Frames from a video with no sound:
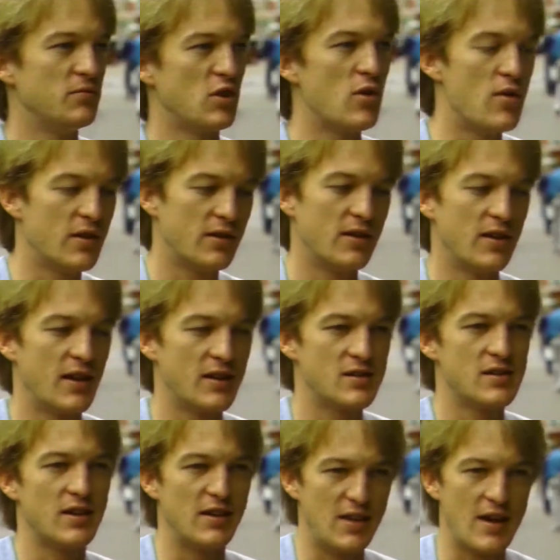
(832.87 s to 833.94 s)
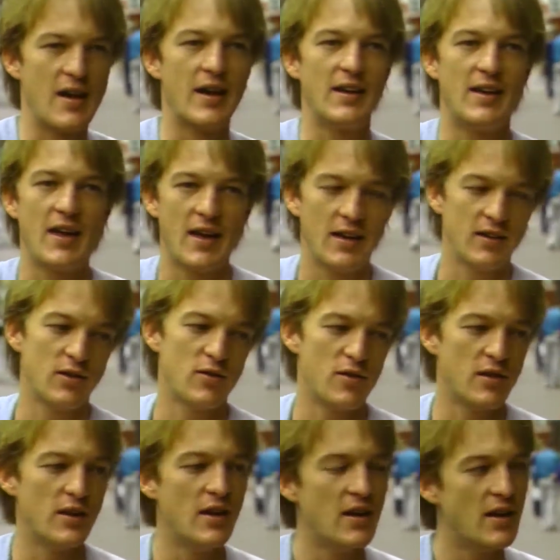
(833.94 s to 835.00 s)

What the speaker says: Go on to the next thing. Yeah, I get it. Go on,